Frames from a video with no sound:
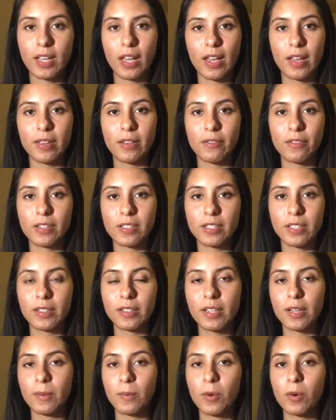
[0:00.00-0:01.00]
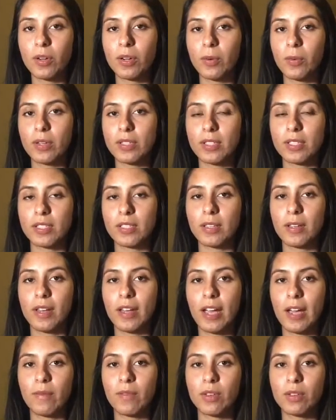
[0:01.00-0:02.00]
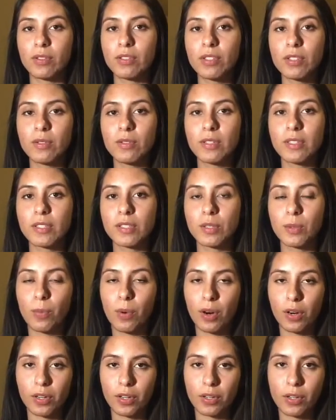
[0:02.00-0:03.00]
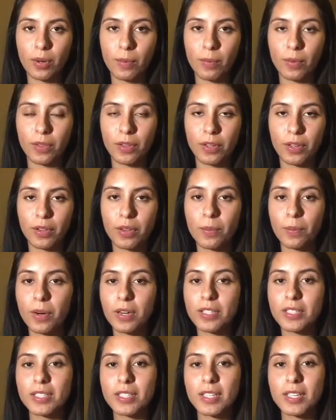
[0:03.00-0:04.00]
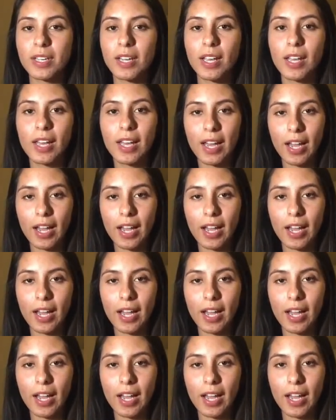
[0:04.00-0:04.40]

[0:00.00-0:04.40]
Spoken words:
And the first thing that I'm going to want to have you do is to partner up with another person.